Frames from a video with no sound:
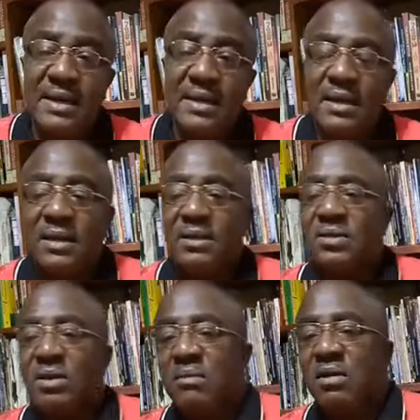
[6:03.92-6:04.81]
in
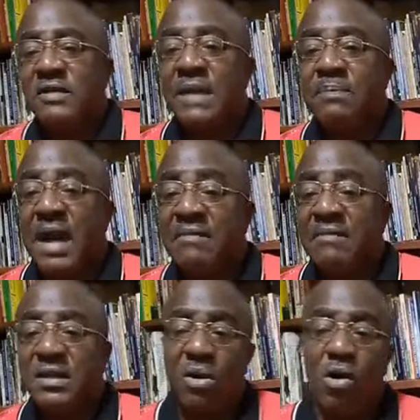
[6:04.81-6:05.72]
some of the private
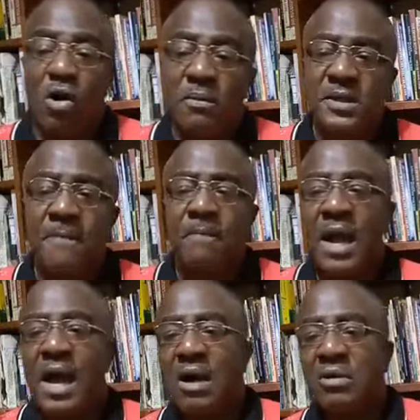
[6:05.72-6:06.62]
clubs,
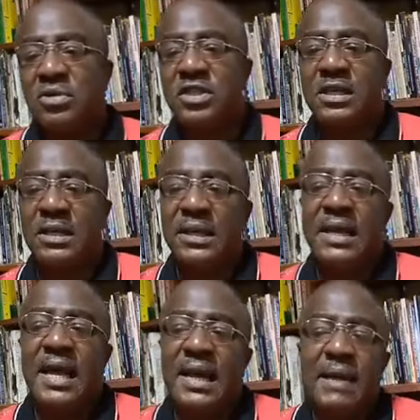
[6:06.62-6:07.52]
how she
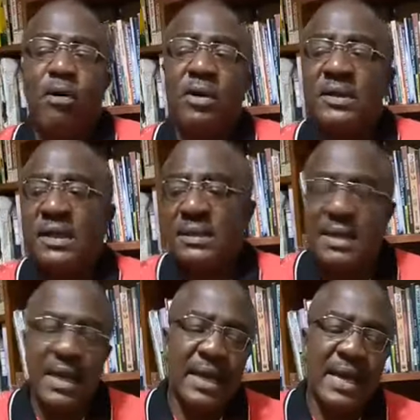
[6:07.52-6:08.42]
nearly poisoned
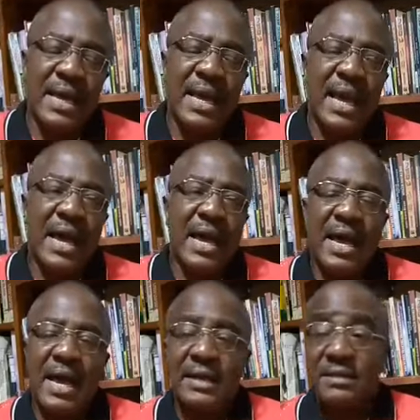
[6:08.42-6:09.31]
uh, her
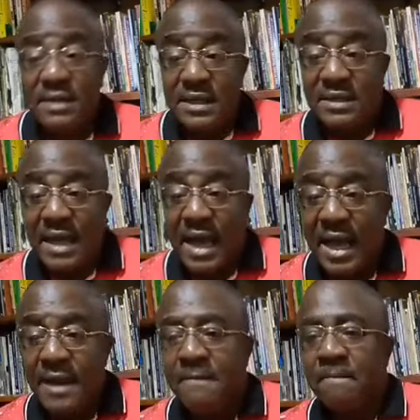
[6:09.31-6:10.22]

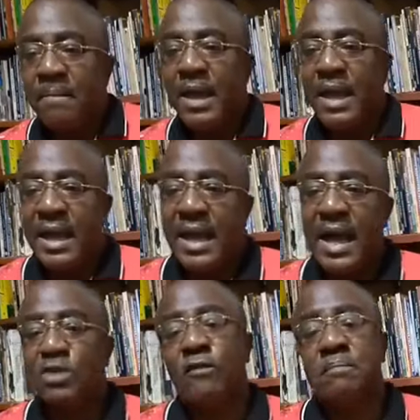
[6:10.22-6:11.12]
sister uh,
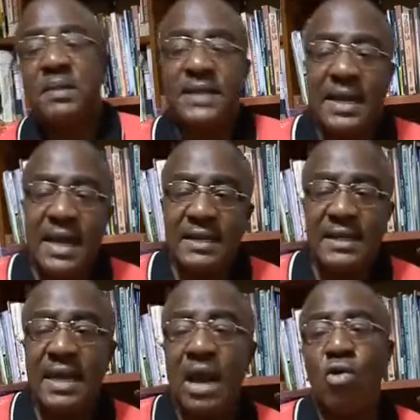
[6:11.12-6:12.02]
out of bitterness,
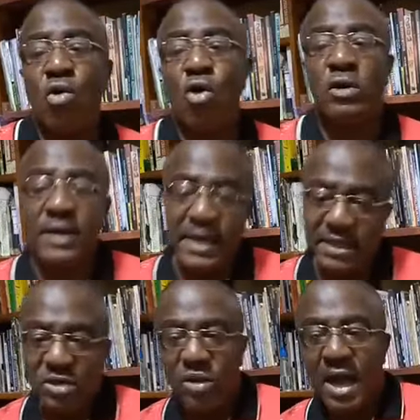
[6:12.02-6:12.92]
and how God
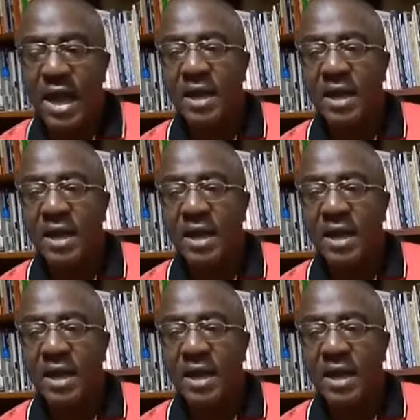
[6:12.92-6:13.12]
rescued her